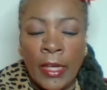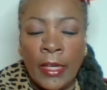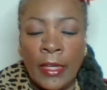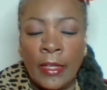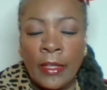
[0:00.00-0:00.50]

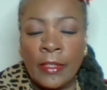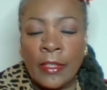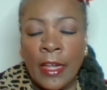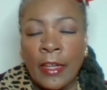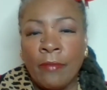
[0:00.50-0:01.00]
he
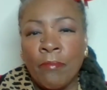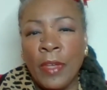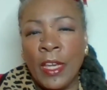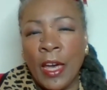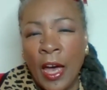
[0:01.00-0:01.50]
said,
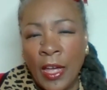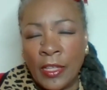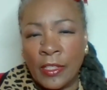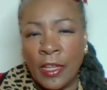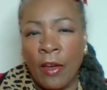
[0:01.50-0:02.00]

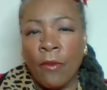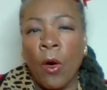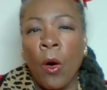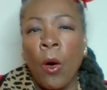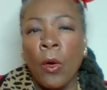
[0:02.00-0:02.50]
because of
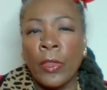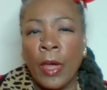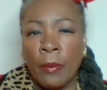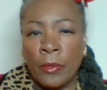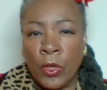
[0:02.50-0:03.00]
all
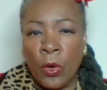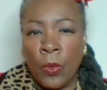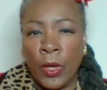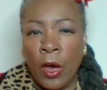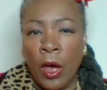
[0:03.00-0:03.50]
that was
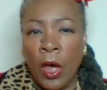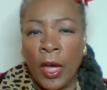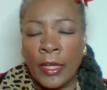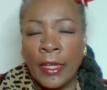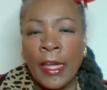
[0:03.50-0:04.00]
going
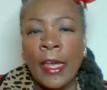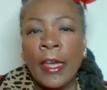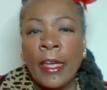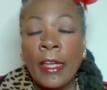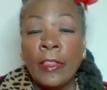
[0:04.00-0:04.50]
on
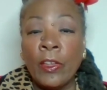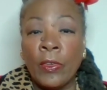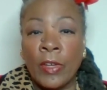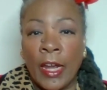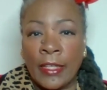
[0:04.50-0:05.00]
in the
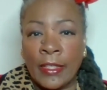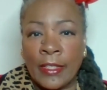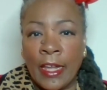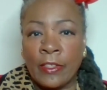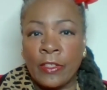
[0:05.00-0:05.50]
United
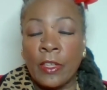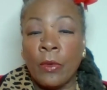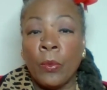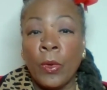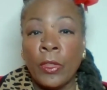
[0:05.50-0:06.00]
States
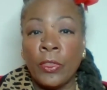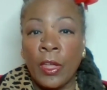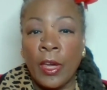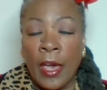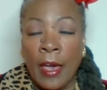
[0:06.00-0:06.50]
with
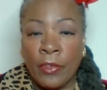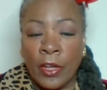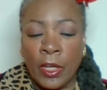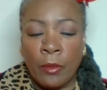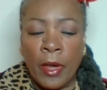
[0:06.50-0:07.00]

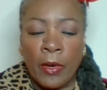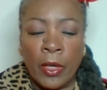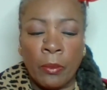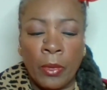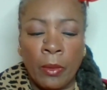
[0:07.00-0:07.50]
African
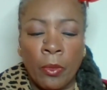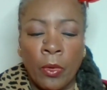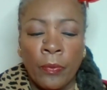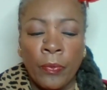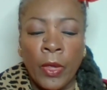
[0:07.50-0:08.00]
American
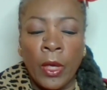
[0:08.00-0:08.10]
people,